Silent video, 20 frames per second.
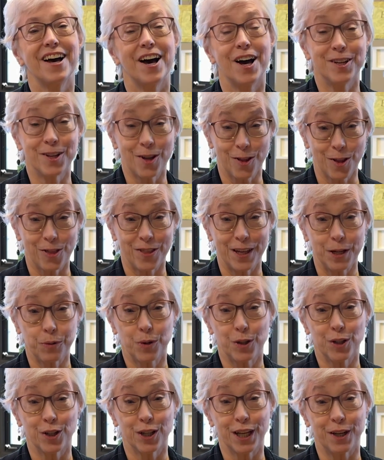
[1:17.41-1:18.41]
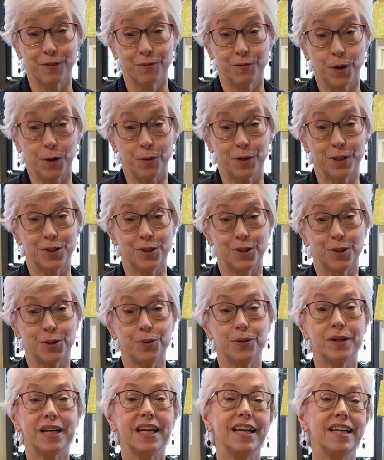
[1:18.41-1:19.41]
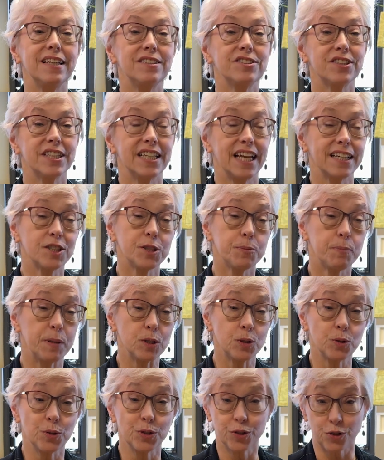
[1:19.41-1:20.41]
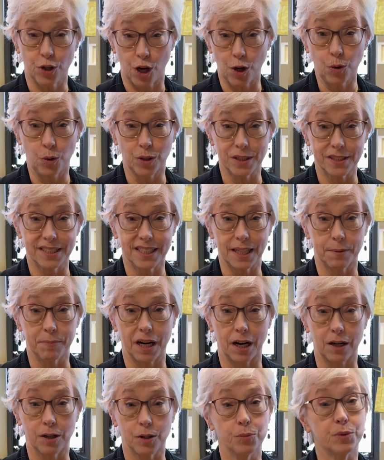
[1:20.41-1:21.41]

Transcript: Another thing we're looking forward to is the next Spiritual Stronghold Seminar,